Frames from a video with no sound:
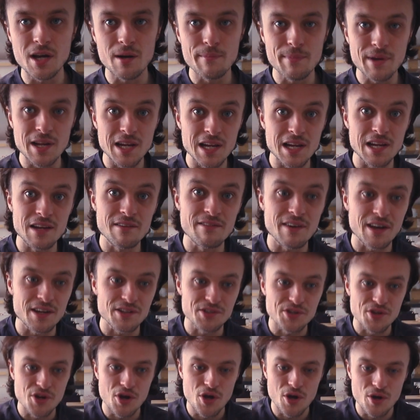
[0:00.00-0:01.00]
I believe,
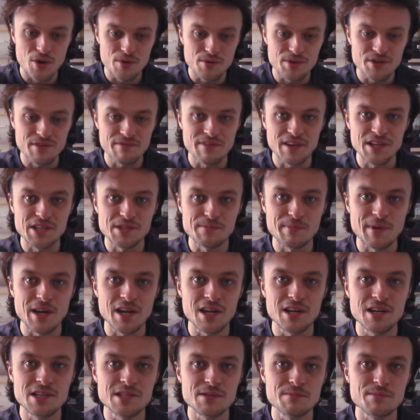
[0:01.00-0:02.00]
has no defence
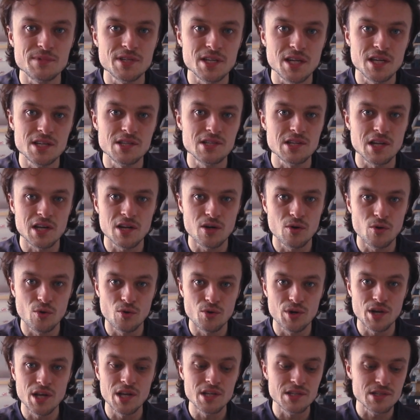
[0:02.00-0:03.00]
mechanisms against like
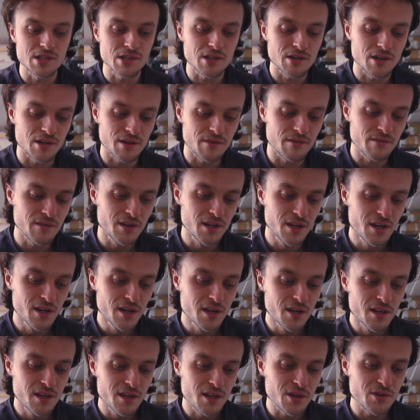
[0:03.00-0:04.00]
hornets and kind of
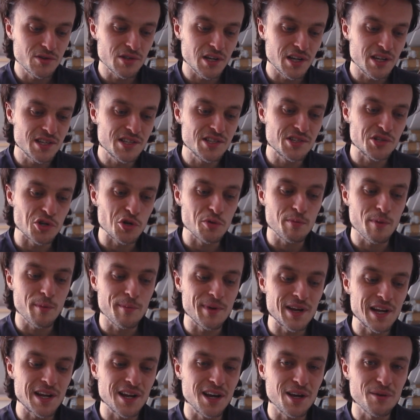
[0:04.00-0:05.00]
those like super
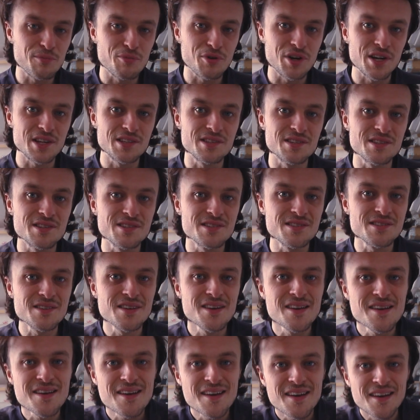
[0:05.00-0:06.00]
bee-like predators.
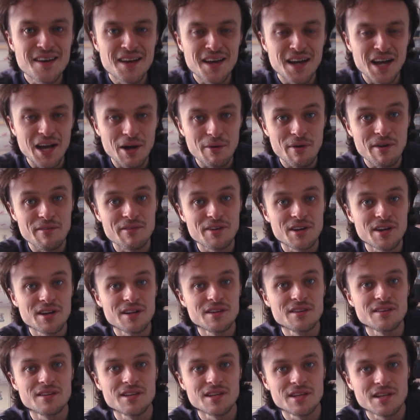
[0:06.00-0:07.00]
However,
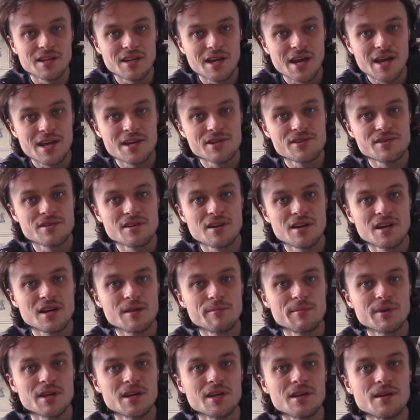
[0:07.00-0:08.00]
the Asian
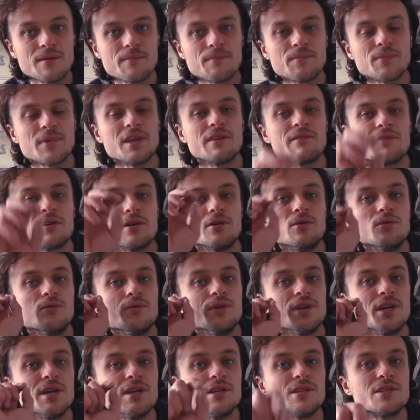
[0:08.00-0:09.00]
honeybee, if a
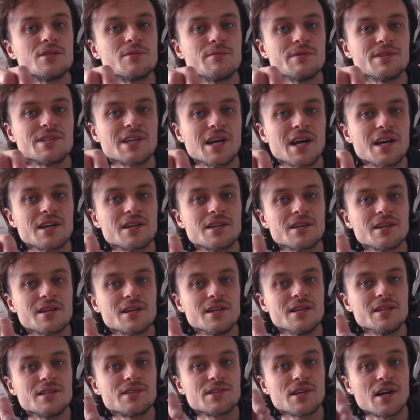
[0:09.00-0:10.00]
hornet is to attack
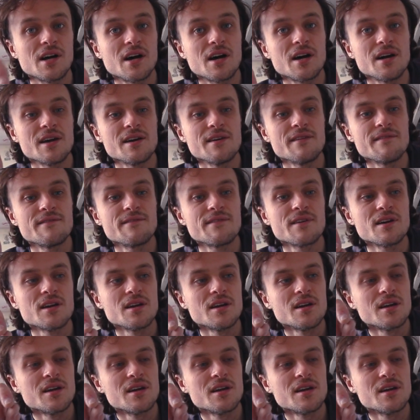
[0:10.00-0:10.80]
its hive,